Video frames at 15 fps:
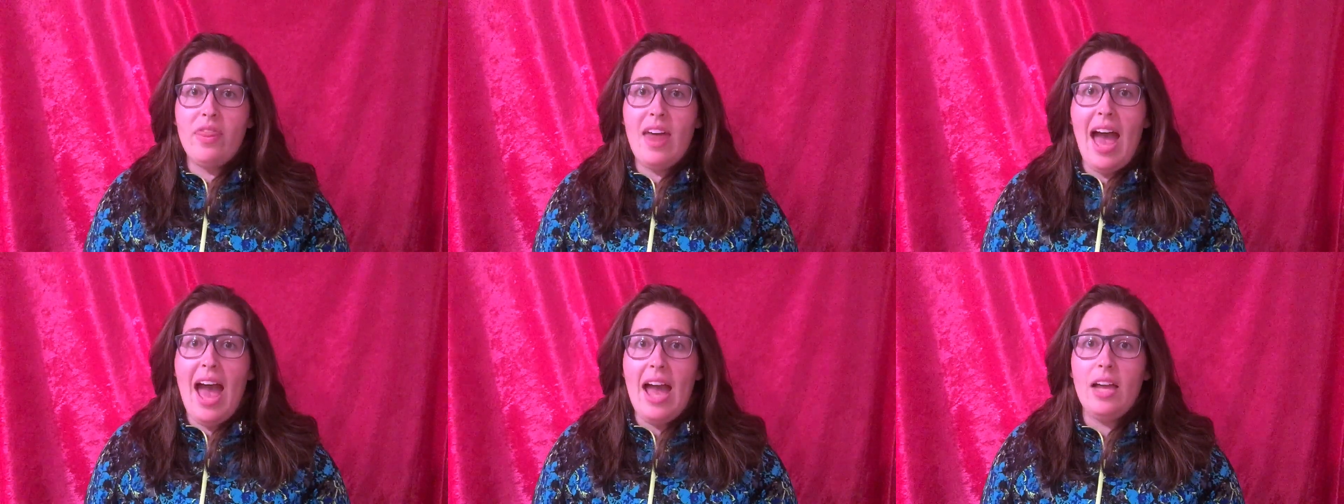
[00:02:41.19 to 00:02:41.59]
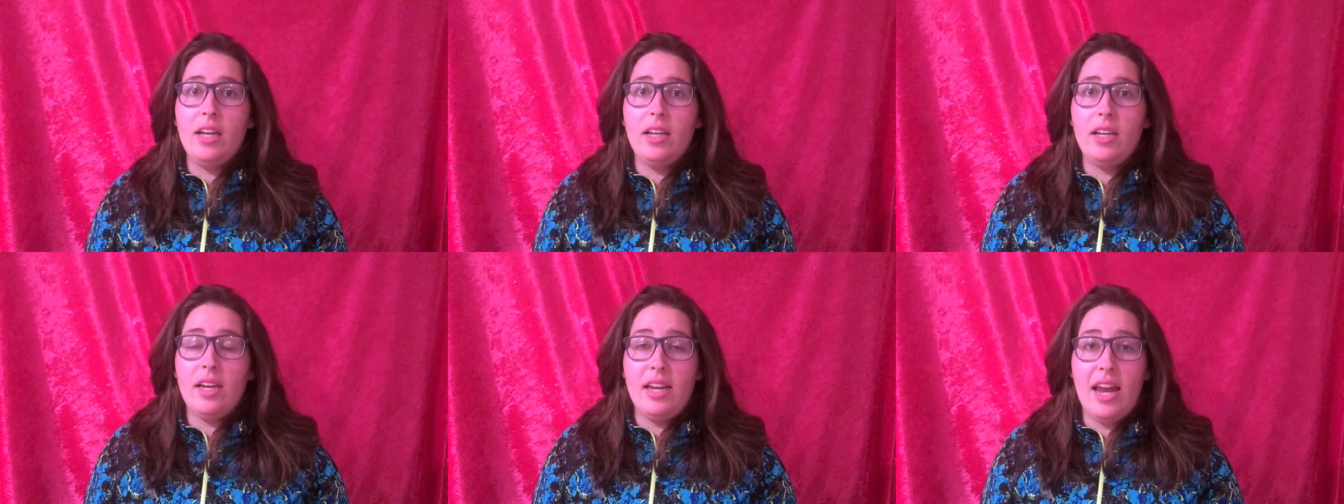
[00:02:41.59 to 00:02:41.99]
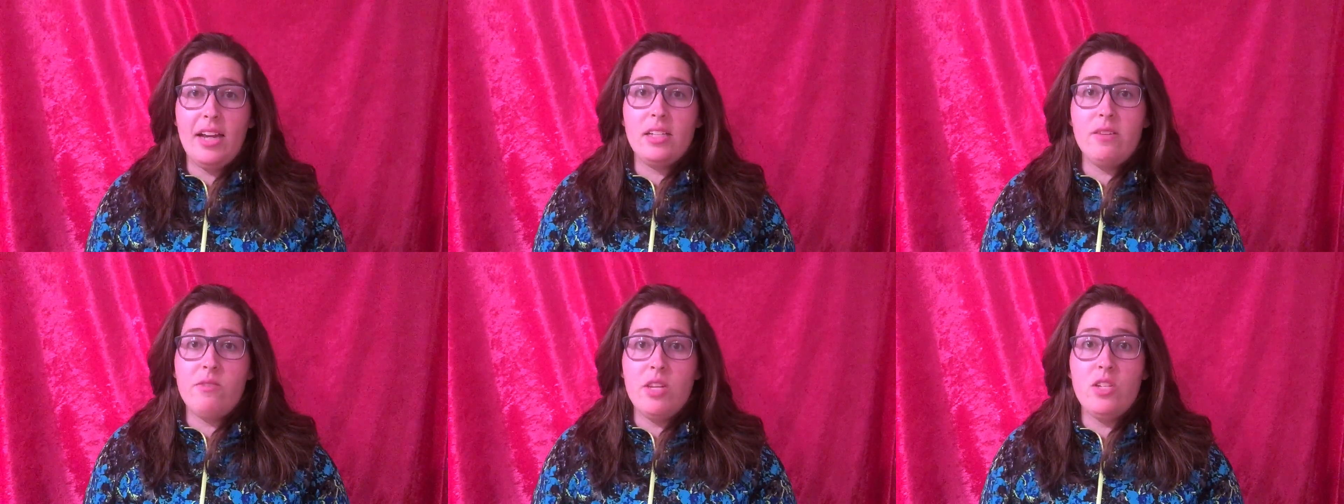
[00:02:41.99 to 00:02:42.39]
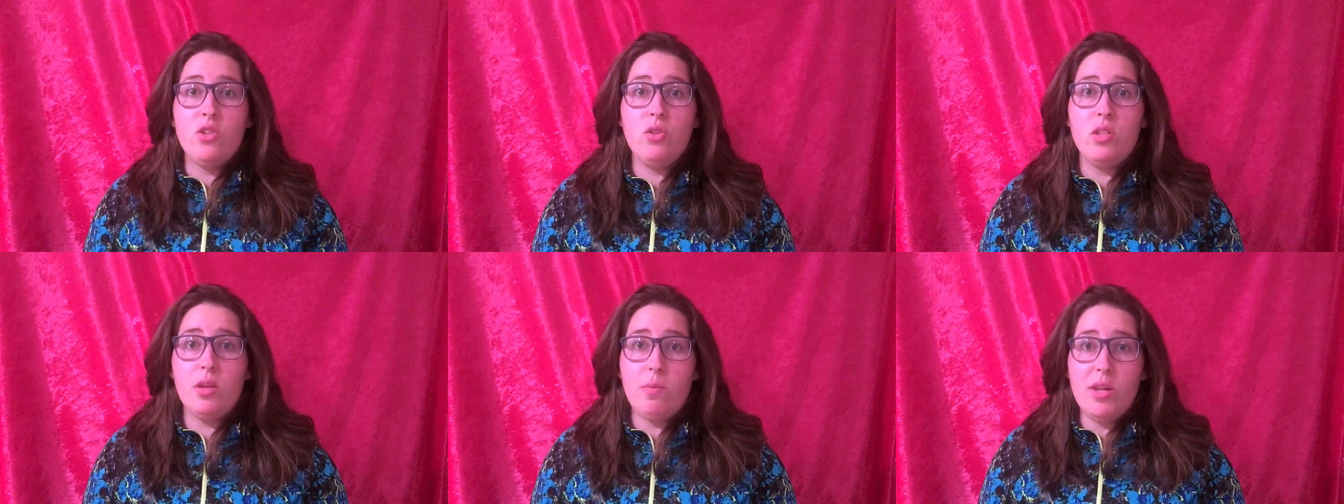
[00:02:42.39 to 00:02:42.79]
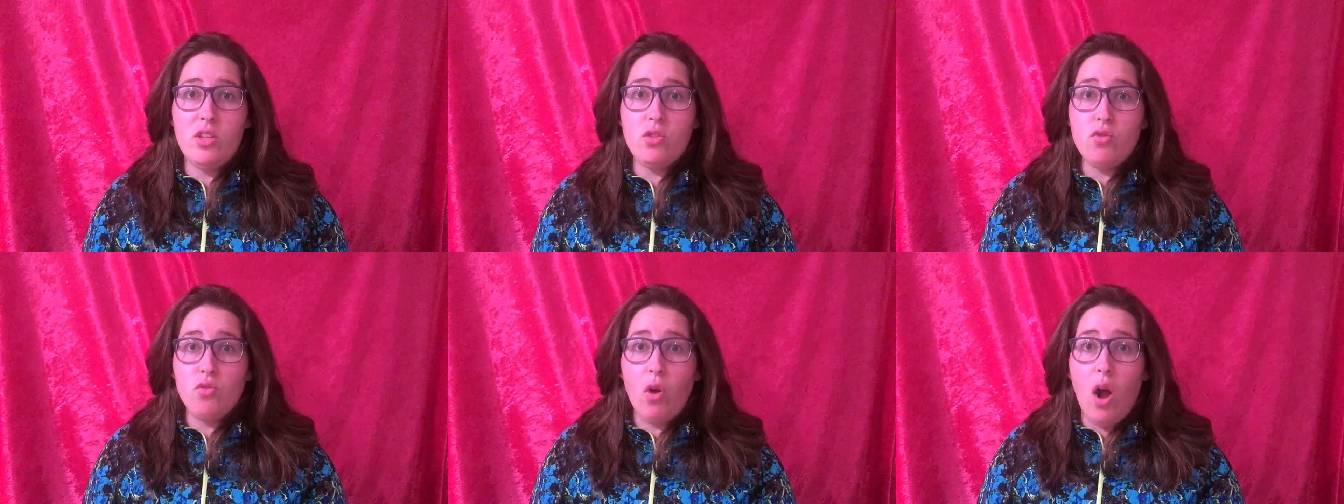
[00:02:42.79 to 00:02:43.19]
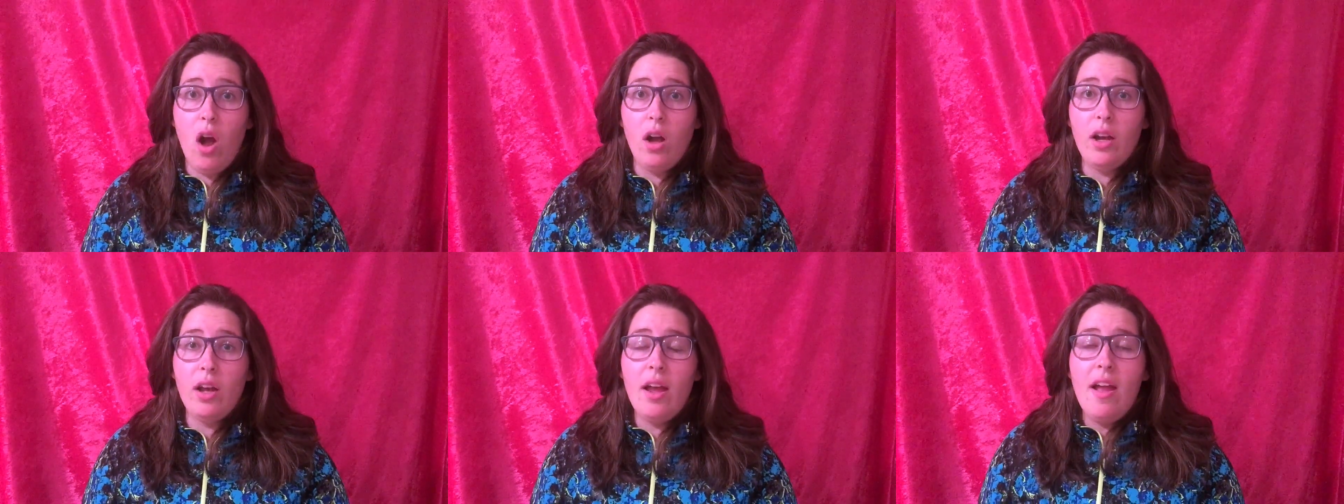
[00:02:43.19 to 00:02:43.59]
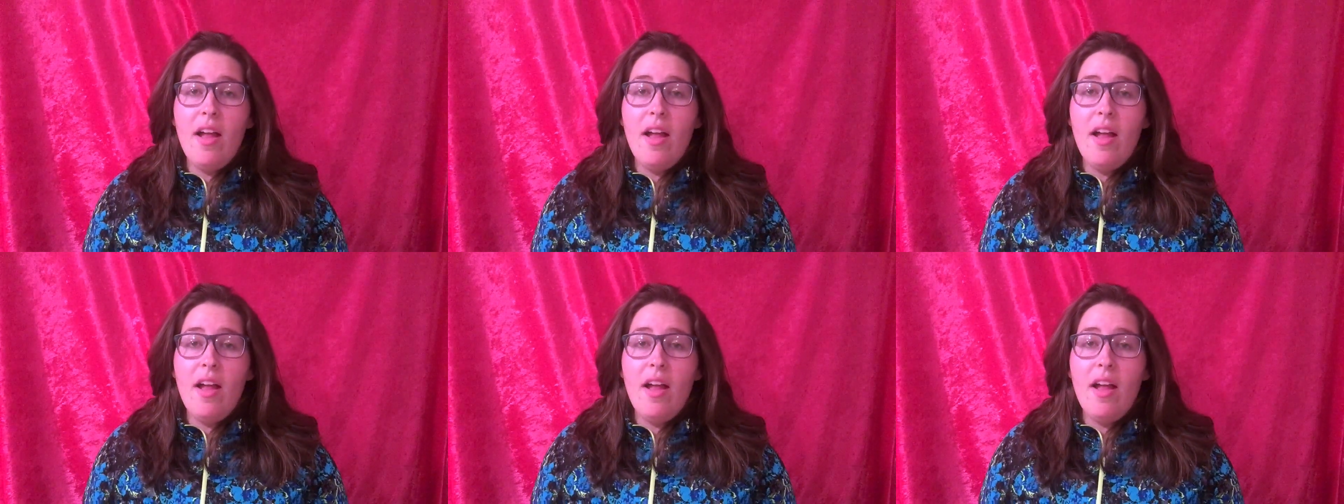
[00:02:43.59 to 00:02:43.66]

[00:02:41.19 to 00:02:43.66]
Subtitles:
that connective tissue to be strong.